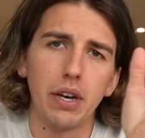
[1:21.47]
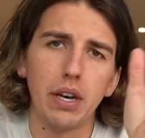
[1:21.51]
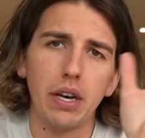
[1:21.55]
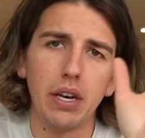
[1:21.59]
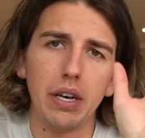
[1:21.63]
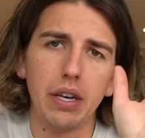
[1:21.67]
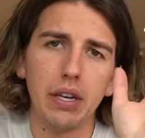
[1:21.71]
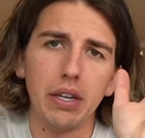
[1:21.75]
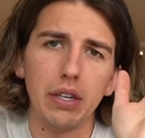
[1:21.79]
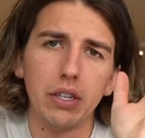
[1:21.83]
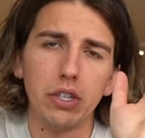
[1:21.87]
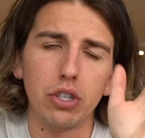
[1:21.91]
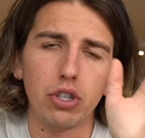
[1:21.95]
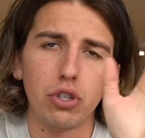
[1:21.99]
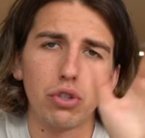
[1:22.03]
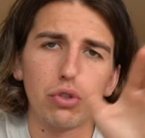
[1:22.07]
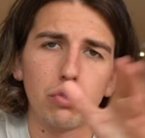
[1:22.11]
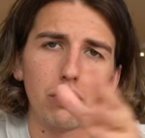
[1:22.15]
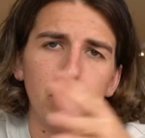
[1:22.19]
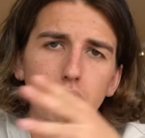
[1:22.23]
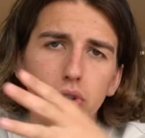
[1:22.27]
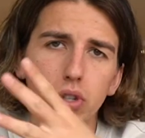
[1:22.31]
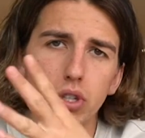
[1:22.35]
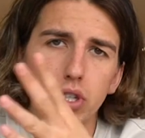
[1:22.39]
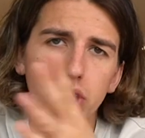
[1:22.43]
a
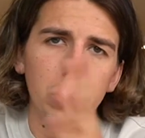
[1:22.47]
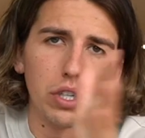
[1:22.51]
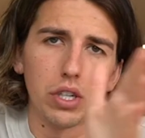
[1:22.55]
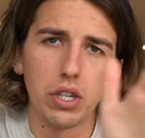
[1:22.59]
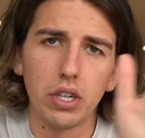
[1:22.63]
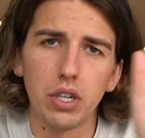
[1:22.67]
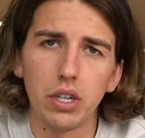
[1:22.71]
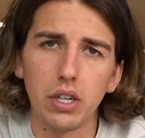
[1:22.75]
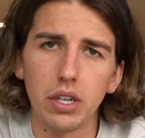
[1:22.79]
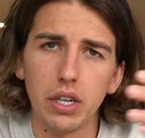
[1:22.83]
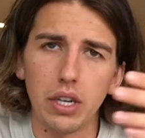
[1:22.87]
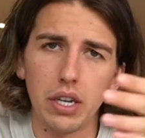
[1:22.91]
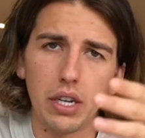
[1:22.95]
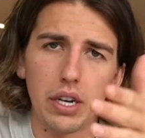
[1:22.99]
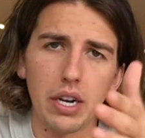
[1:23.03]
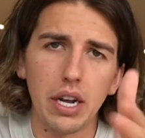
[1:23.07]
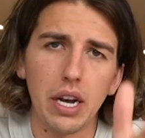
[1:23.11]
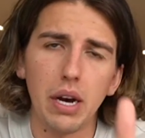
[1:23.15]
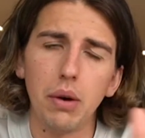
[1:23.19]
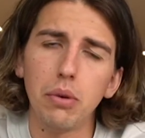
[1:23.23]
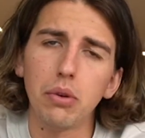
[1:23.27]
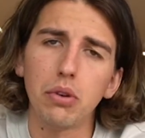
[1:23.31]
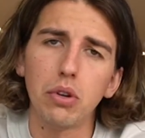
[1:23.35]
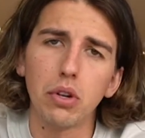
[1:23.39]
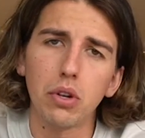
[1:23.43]
structure in
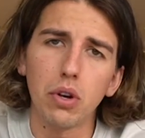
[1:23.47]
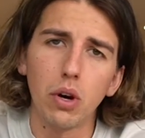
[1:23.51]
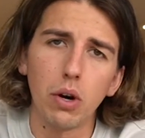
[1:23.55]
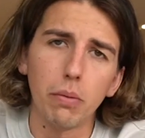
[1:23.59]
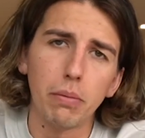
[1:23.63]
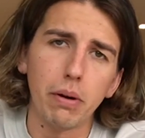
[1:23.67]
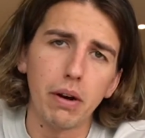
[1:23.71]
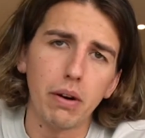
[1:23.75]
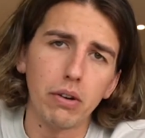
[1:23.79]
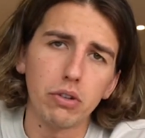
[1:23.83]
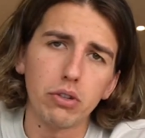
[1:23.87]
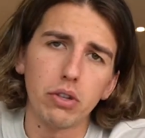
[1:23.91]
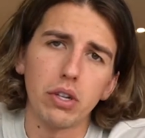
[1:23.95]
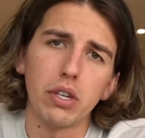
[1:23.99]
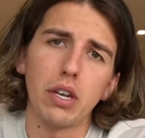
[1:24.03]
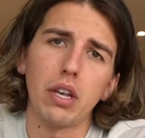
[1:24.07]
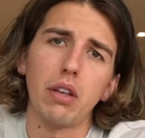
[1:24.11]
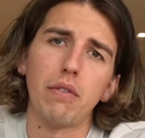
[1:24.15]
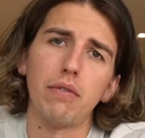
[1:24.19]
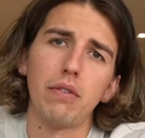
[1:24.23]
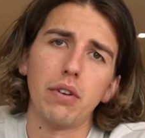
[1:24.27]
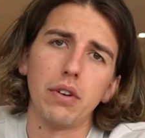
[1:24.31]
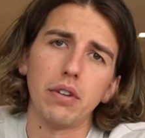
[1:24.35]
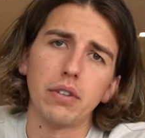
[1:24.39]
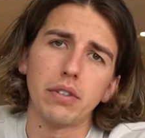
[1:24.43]
how you could go about trying to get
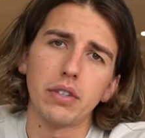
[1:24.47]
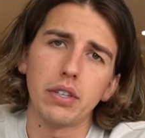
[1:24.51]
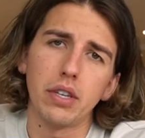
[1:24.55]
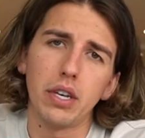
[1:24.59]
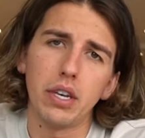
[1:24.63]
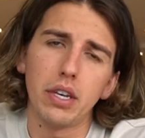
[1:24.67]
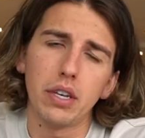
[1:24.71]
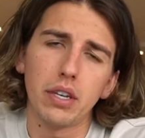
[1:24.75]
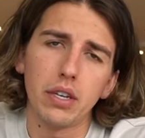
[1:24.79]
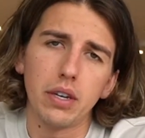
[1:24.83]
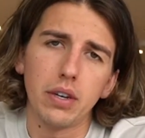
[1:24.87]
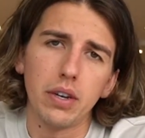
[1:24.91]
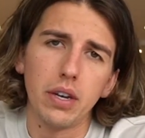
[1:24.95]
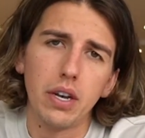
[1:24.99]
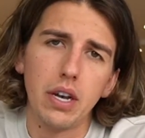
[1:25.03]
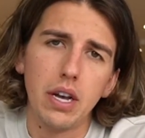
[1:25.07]
your first gig.